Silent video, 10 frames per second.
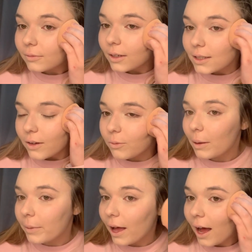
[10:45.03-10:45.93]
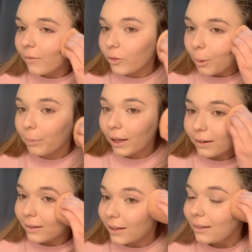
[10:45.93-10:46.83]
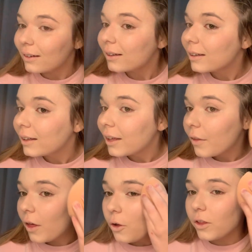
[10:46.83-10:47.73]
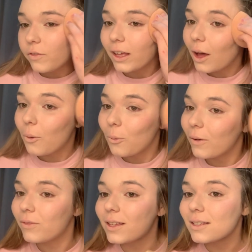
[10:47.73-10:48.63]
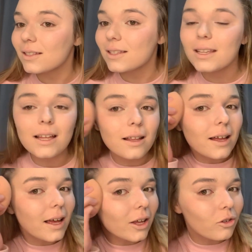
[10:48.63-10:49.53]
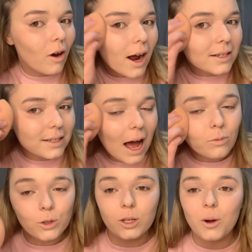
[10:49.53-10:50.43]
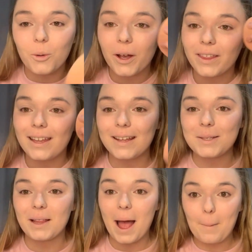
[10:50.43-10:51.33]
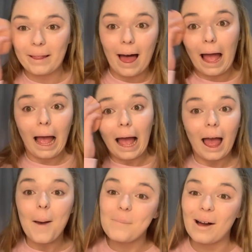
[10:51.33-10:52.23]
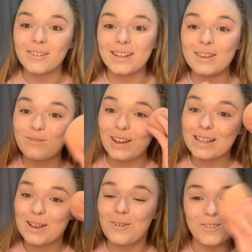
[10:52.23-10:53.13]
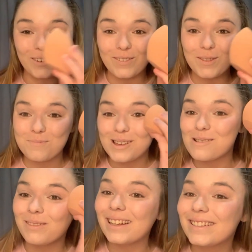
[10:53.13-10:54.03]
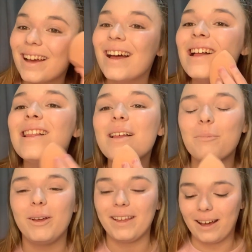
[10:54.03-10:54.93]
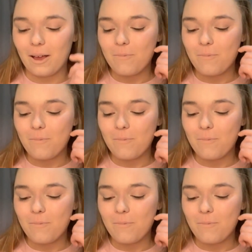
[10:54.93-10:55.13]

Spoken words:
Except from that bit I have not blended. The only thing with this concealer, it dries down so quickly, you need to like be like pounding your face with the beauty blender. But yeah,